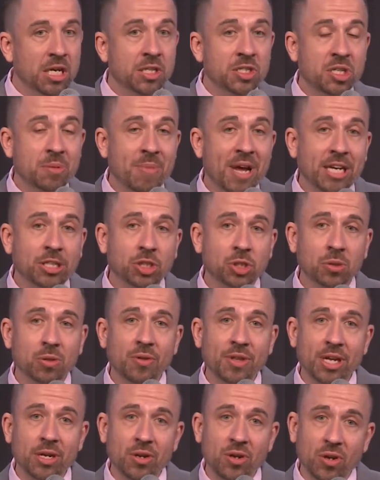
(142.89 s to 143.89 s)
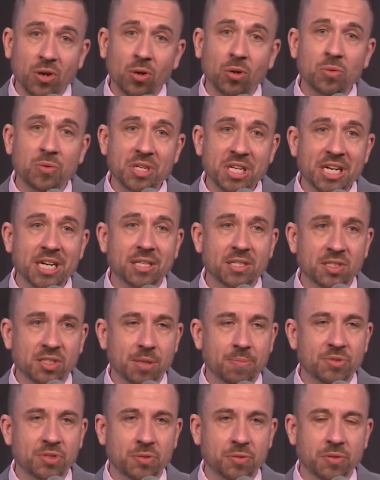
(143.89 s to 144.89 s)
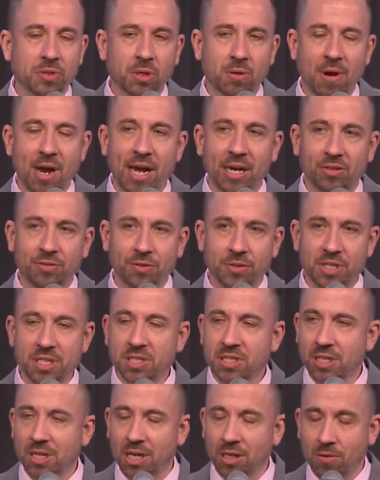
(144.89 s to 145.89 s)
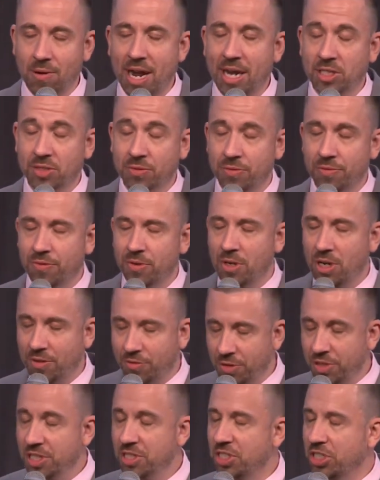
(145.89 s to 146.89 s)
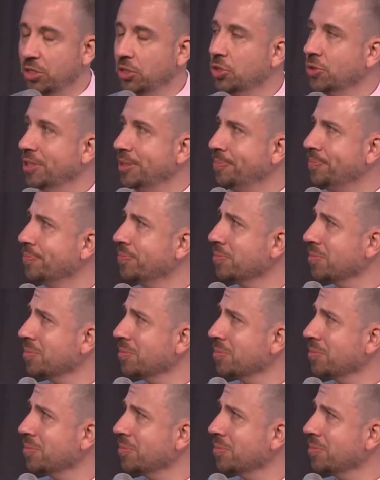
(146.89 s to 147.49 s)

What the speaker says: to make sure that no need slips through the cracks for these children.